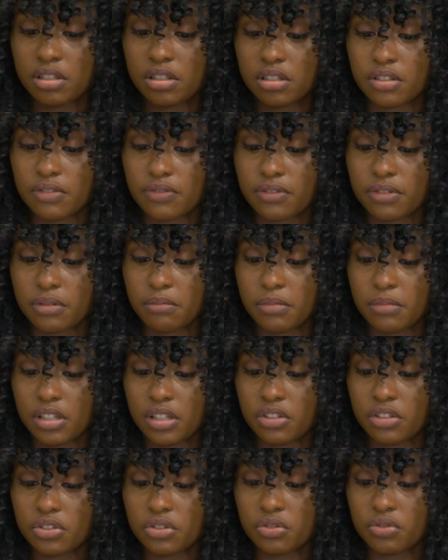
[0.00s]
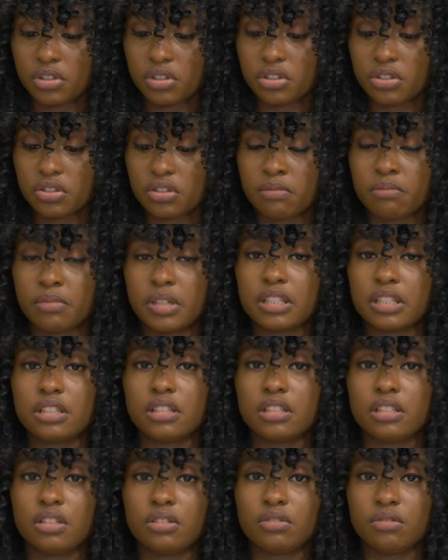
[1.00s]
is from illustration by
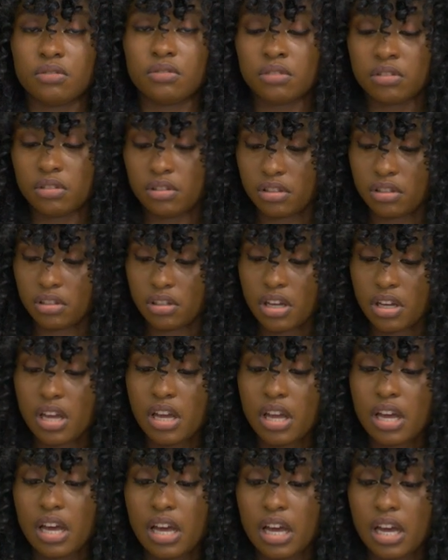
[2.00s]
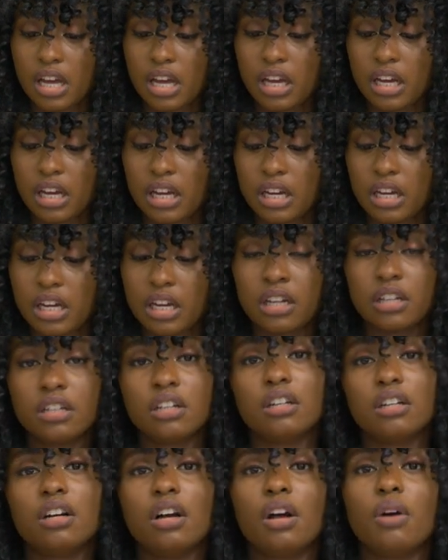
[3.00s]
Tinus.
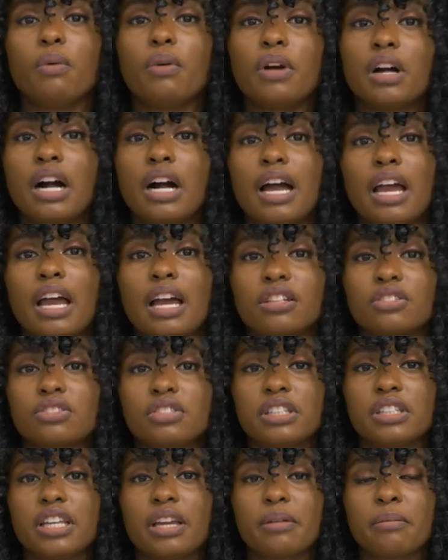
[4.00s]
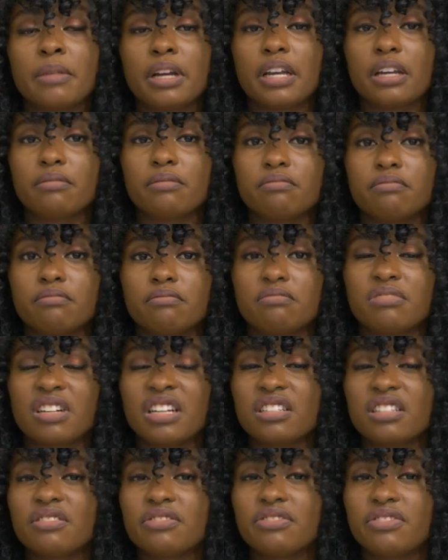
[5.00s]
Well, I actually get my
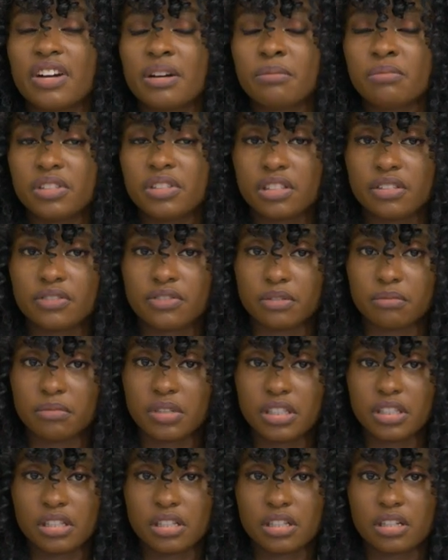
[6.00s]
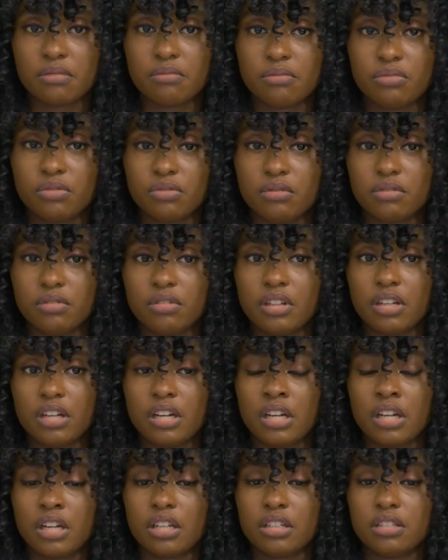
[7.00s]
bridal fabrics from Istanbul,
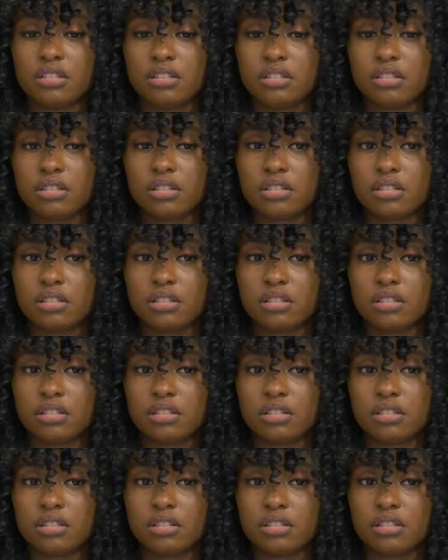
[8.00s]
and